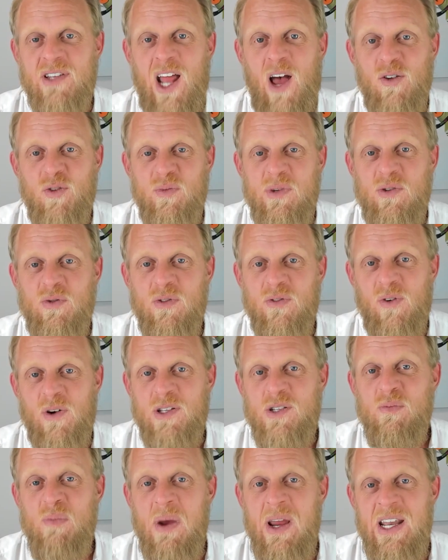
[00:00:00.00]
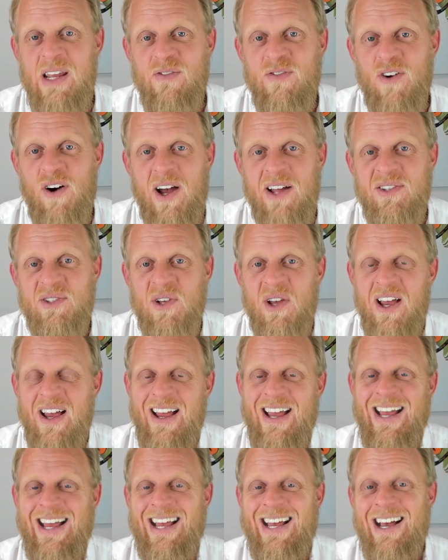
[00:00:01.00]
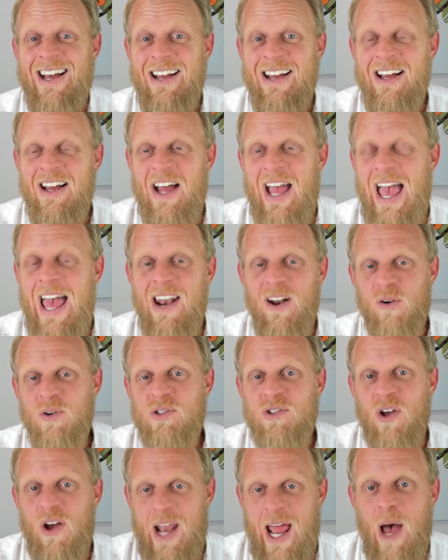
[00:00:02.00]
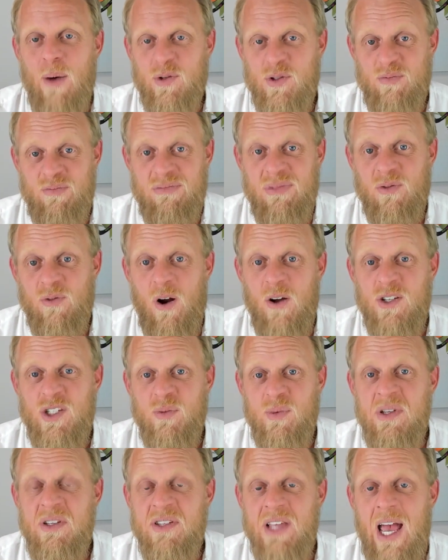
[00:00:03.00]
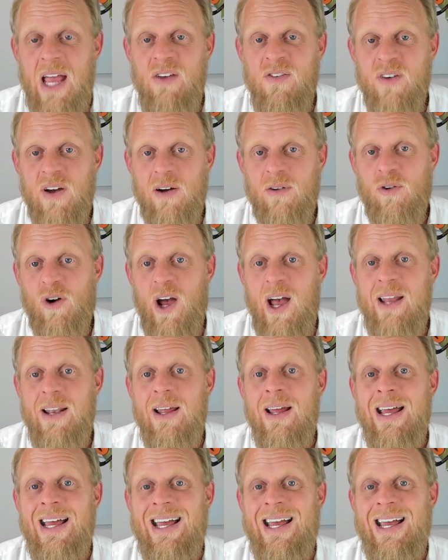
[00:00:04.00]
it helps me to avoid speeding fines. And also it helps the roads to be safer, right?